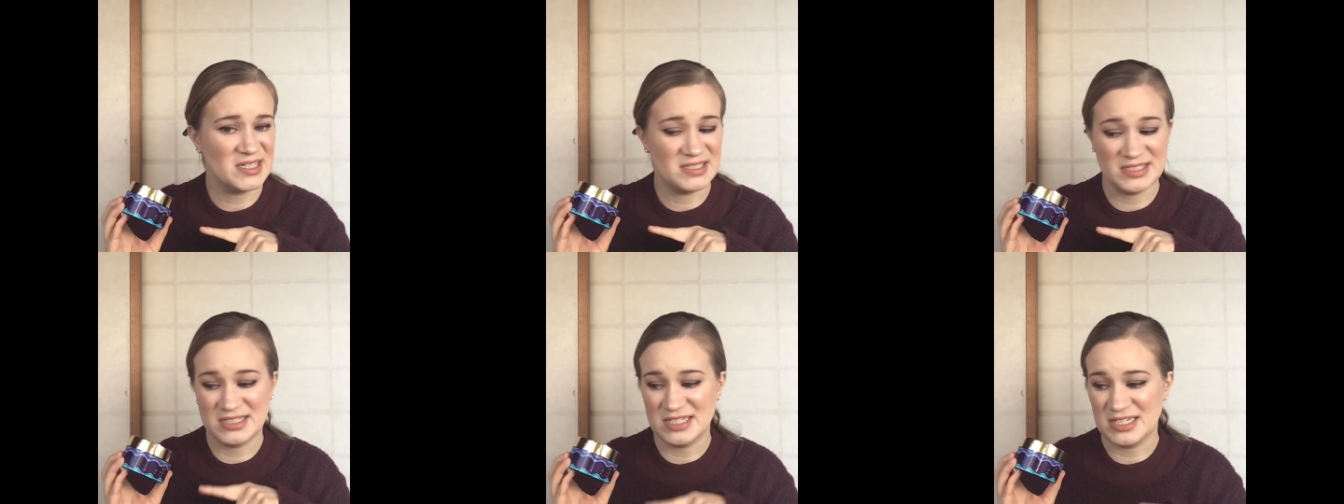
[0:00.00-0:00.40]

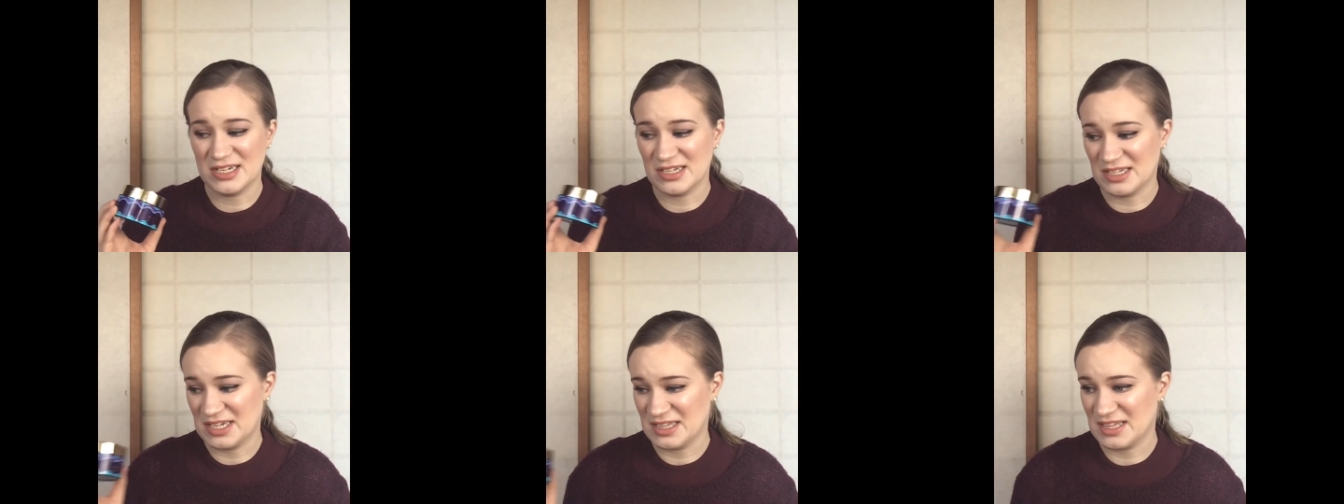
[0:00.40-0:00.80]
did not
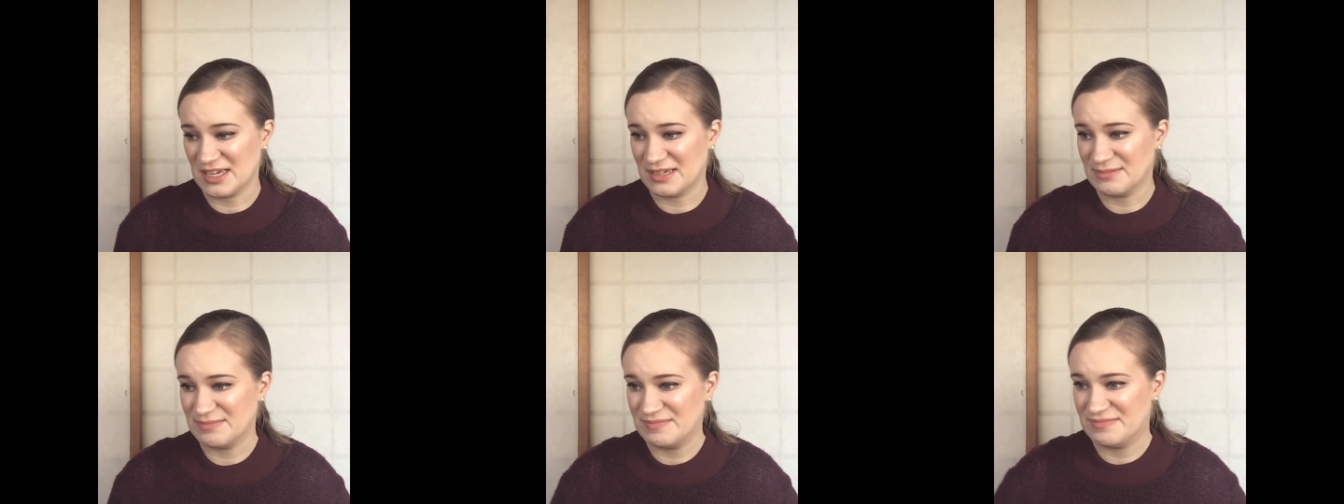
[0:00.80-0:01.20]
like
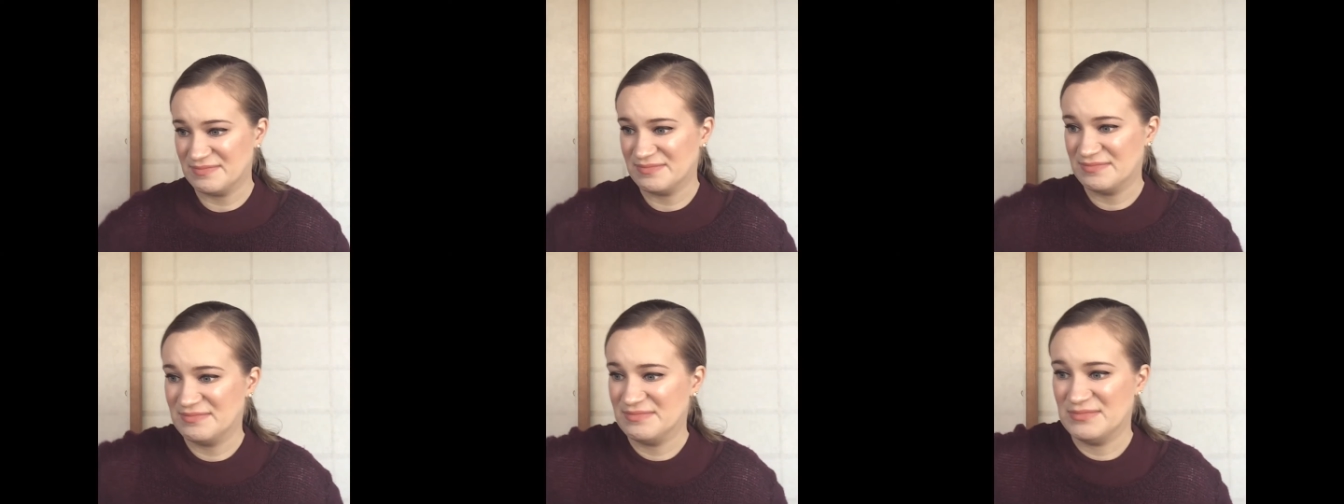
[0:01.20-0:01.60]
that.
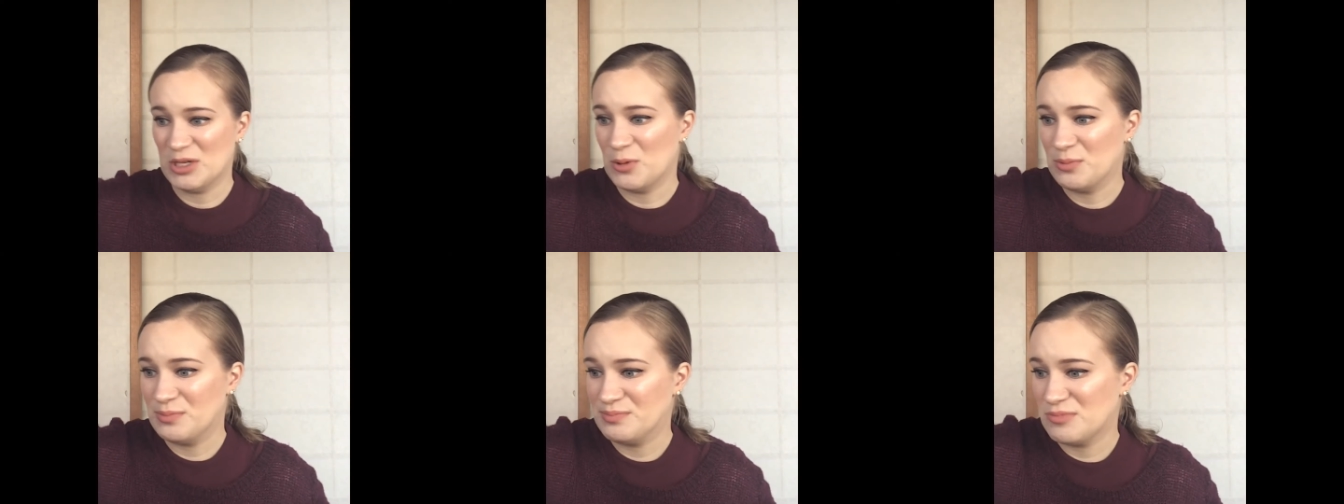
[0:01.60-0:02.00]

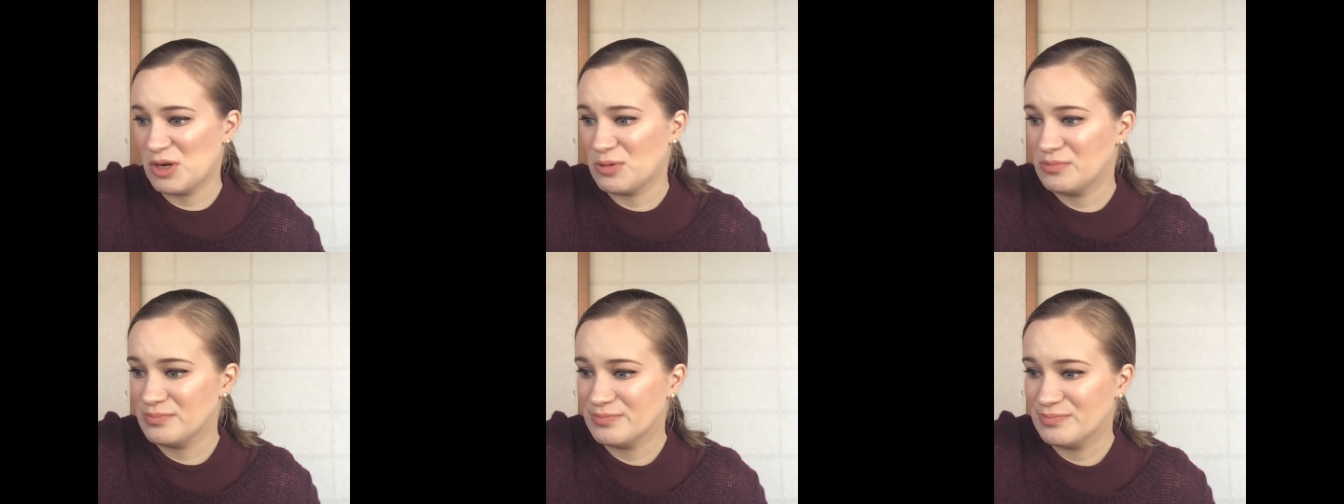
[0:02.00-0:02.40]
Nope, nope,